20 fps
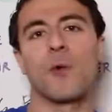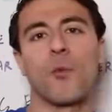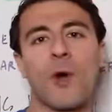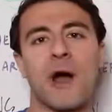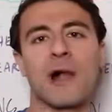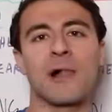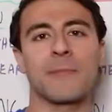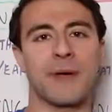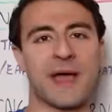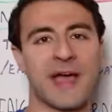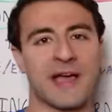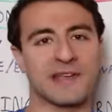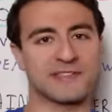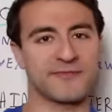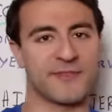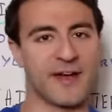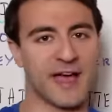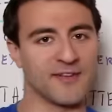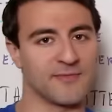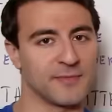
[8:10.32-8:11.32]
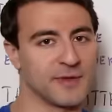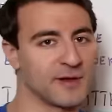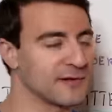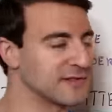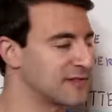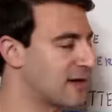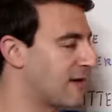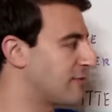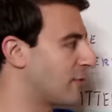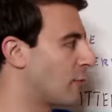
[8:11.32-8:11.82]
well past five
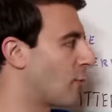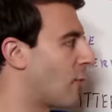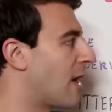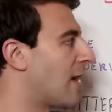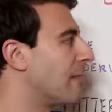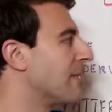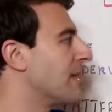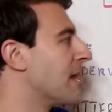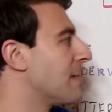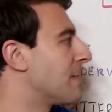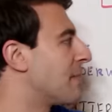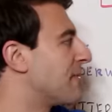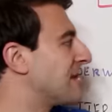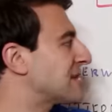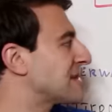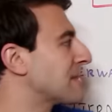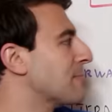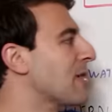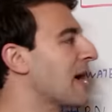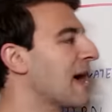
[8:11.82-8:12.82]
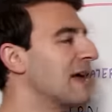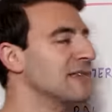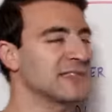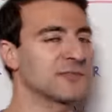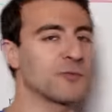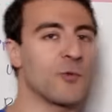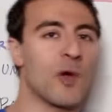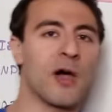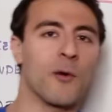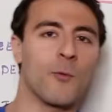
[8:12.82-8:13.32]
meters off the wall. But this applies
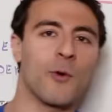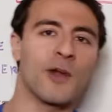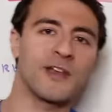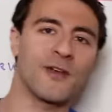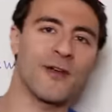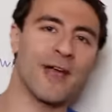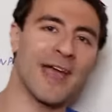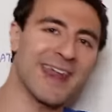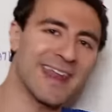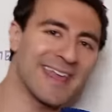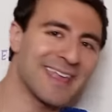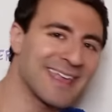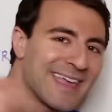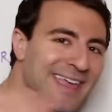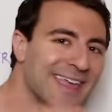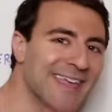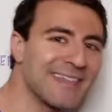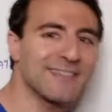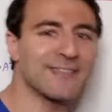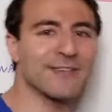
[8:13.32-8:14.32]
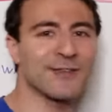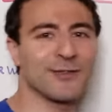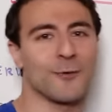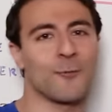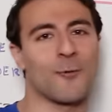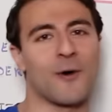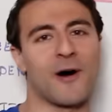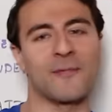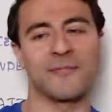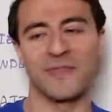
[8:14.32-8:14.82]
as well when you're heading into the
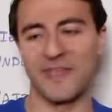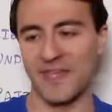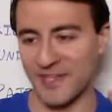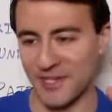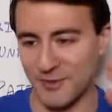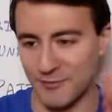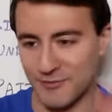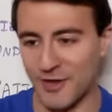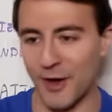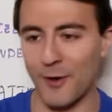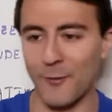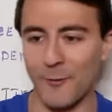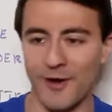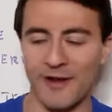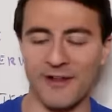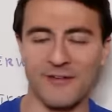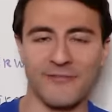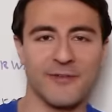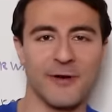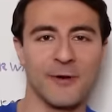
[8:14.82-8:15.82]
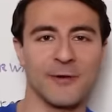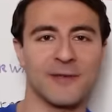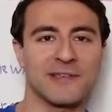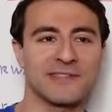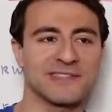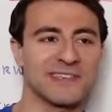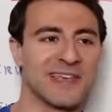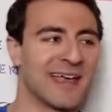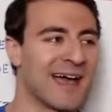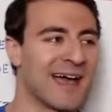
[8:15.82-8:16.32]
wall. You don't want to focus